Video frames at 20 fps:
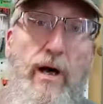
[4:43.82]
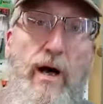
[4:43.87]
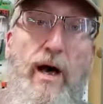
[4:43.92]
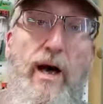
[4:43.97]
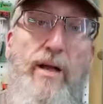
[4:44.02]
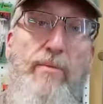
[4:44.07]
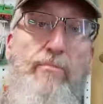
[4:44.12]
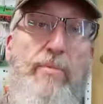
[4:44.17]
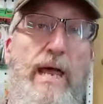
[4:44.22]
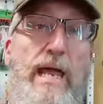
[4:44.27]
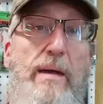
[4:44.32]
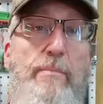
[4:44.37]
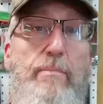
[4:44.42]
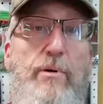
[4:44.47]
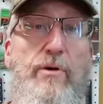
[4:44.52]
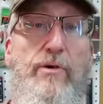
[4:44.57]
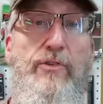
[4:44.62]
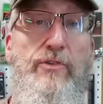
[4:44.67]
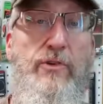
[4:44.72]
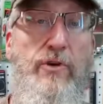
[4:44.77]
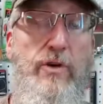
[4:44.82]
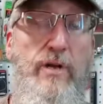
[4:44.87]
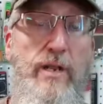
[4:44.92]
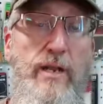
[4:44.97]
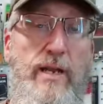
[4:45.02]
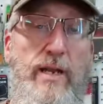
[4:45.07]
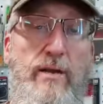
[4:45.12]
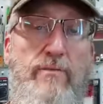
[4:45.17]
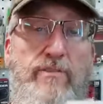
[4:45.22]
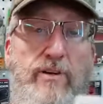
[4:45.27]
on paper. Certainly
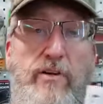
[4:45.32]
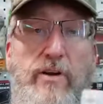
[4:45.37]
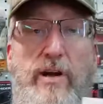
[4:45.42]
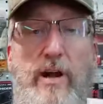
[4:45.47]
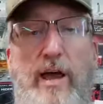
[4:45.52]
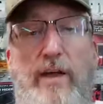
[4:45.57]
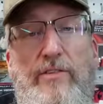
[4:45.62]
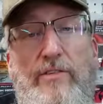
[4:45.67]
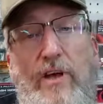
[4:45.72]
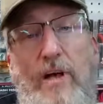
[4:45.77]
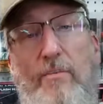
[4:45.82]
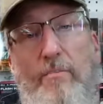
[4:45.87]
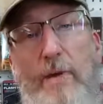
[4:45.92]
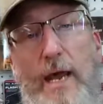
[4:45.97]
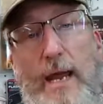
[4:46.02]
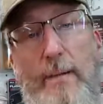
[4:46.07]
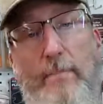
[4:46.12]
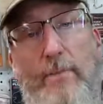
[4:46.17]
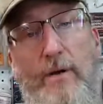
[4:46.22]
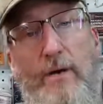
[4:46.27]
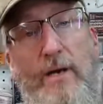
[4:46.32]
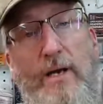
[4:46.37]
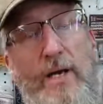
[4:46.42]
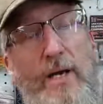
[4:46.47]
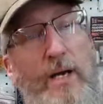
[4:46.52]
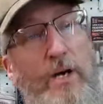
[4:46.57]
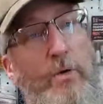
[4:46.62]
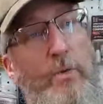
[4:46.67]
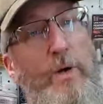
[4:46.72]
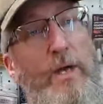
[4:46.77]
did very nice on paper.
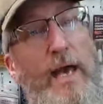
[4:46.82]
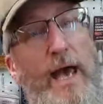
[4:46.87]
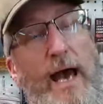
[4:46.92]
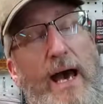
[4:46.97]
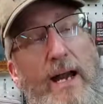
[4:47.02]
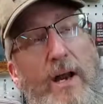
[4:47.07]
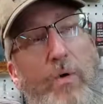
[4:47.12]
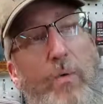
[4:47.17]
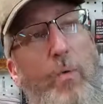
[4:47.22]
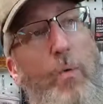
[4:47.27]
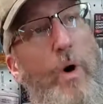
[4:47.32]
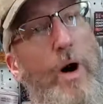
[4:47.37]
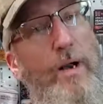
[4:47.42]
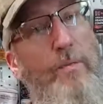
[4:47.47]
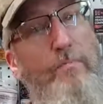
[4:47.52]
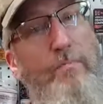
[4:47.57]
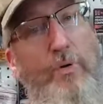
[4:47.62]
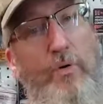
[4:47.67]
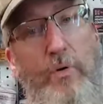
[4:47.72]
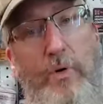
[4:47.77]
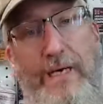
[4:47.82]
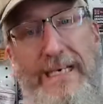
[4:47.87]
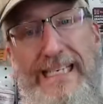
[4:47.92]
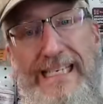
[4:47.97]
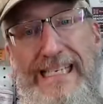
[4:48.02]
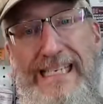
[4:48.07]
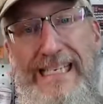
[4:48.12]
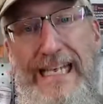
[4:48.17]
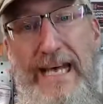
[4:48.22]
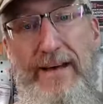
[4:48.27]
We had a
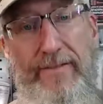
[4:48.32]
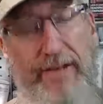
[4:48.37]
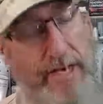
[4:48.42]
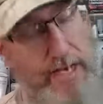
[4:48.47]
1.7